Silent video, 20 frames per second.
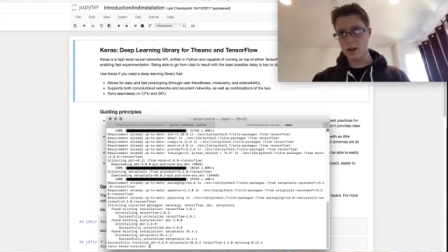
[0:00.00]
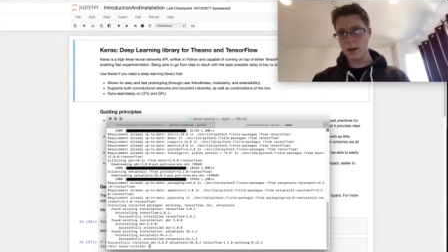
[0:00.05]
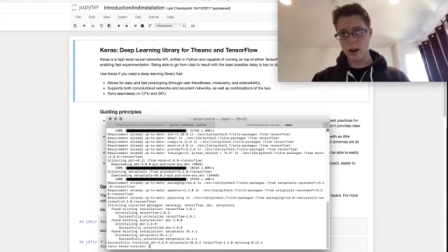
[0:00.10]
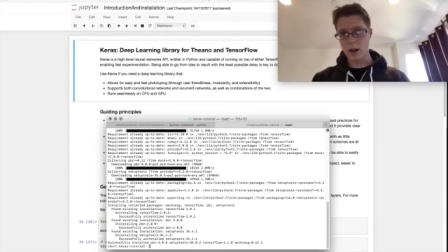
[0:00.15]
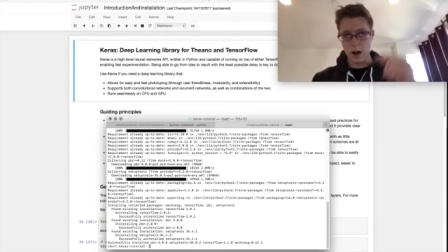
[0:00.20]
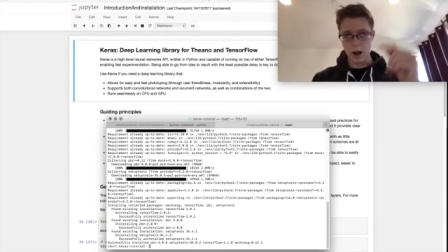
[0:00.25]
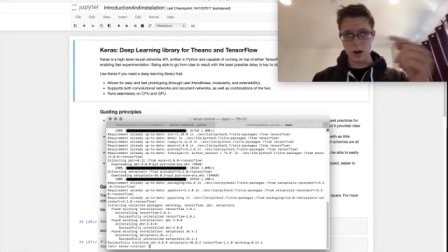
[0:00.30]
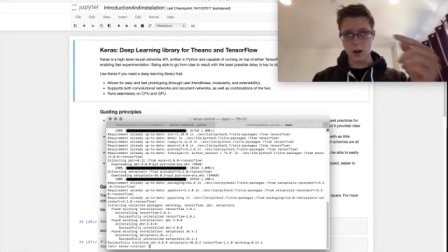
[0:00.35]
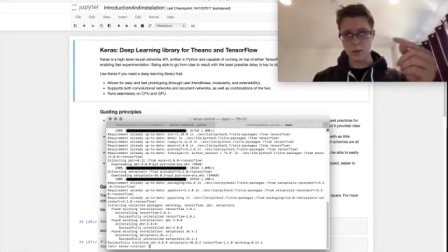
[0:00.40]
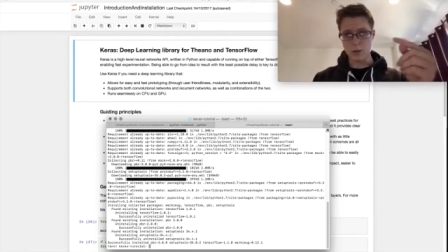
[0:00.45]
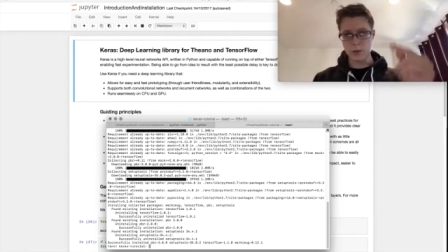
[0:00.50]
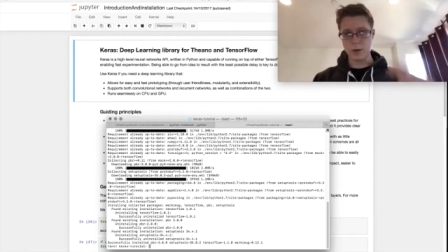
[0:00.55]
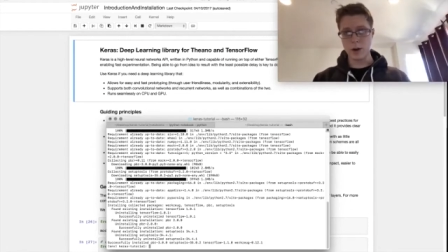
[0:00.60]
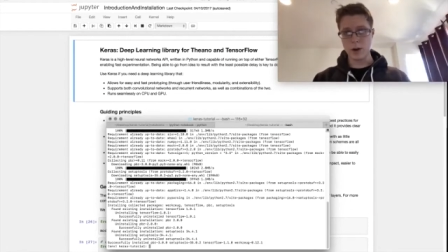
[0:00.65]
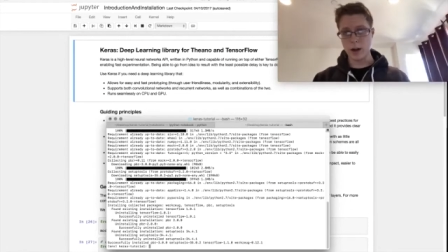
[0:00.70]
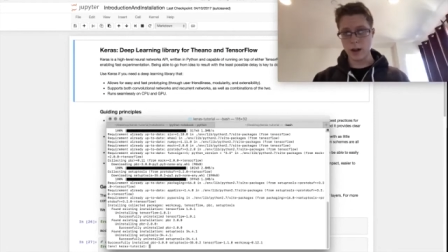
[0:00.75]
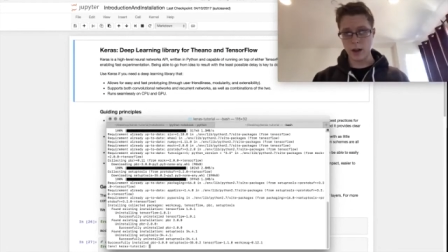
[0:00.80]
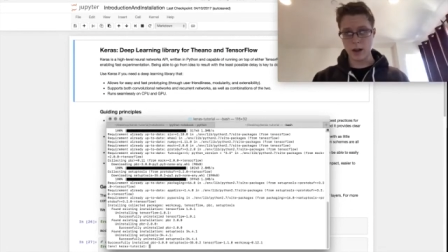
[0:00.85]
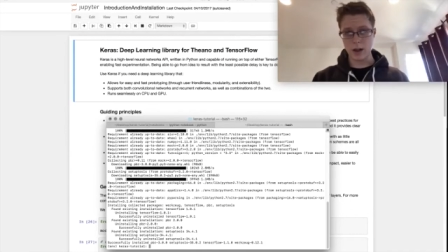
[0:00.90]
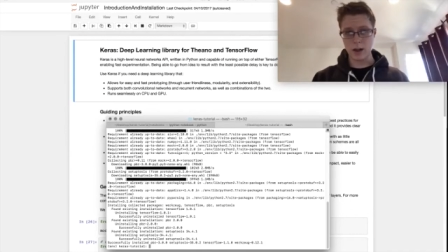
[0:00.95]
of
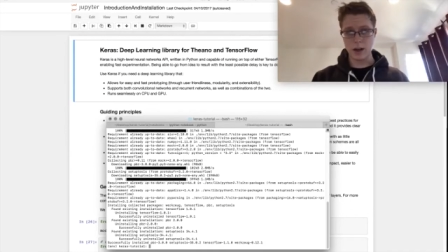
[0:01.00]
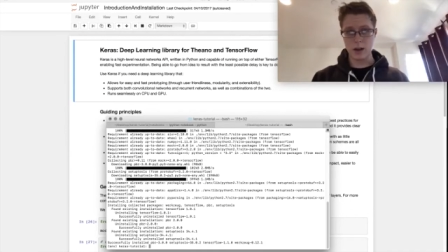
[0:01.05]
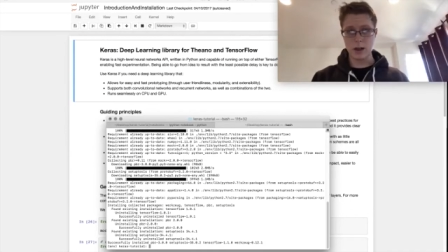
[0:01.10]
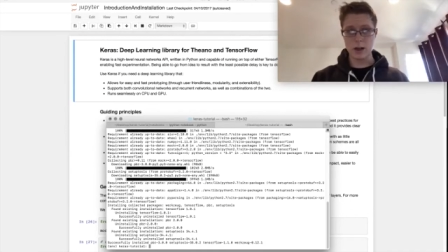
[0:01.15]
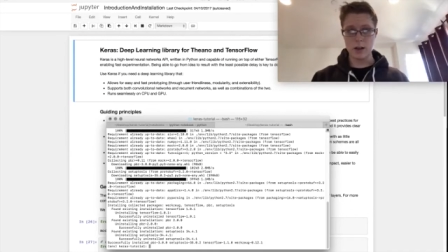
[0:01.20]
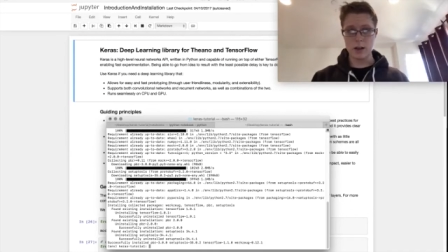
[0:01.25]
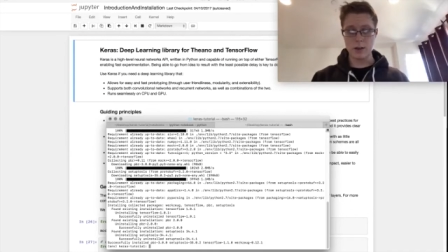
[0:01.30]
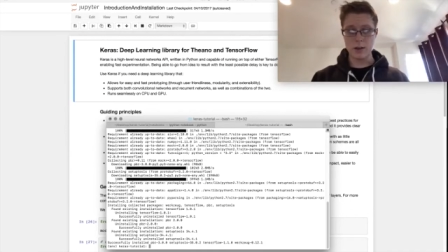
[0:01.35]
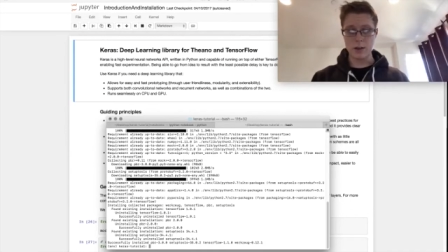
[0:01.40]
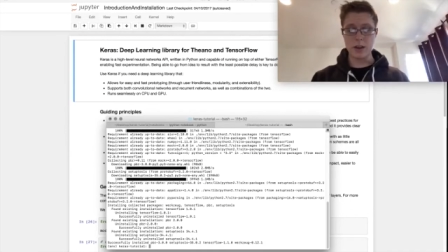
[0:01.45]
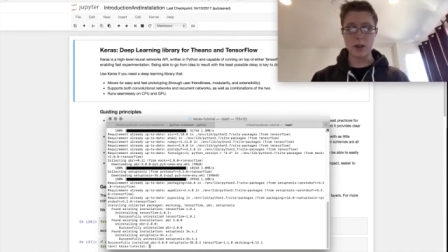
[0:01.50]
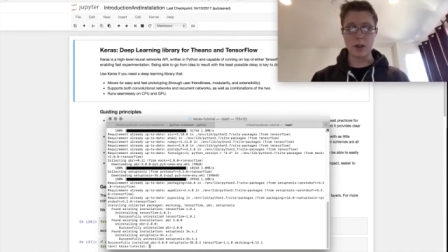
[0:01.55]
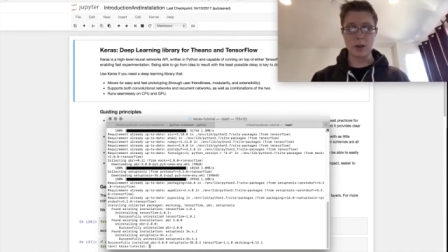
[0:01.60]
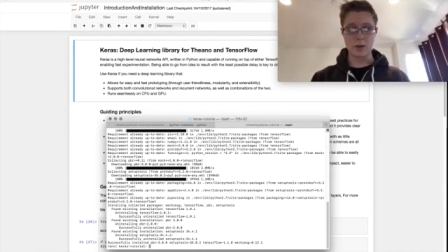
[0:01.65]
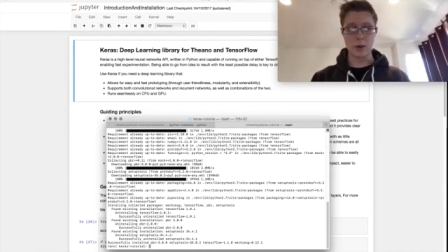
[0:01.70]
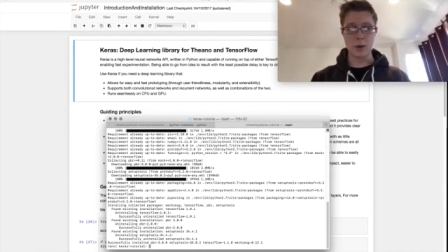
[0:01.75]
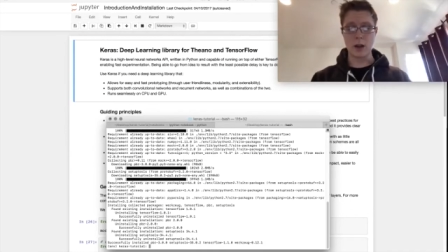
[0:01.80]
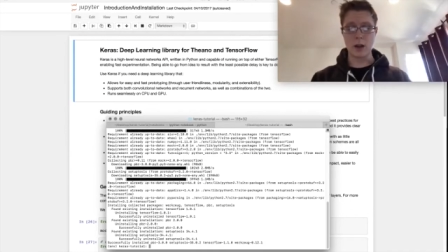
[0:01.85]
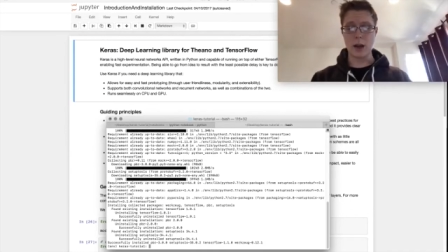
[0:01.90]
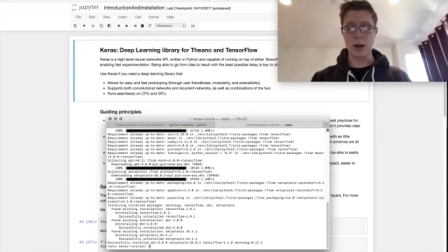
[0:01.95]
uh, the
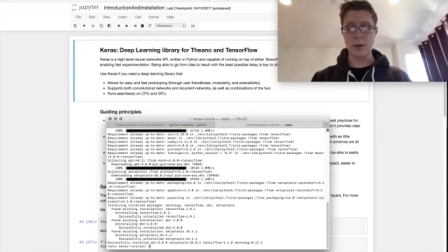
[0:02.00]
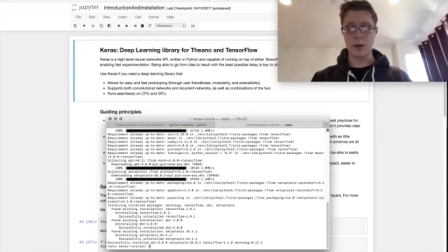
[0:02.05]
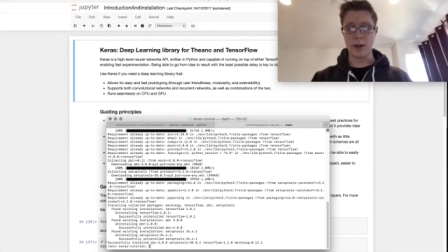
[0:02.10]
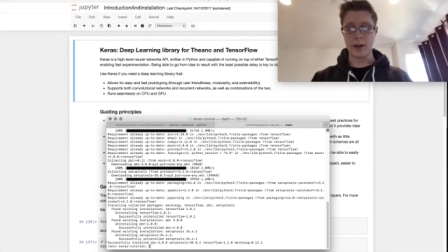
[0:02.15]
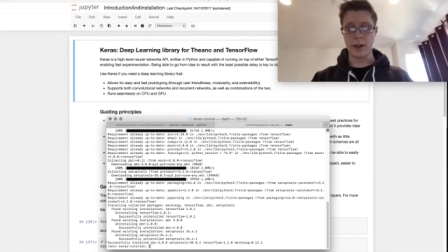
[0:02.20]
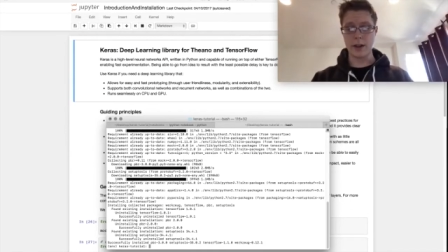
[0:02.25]
TensorFlow library.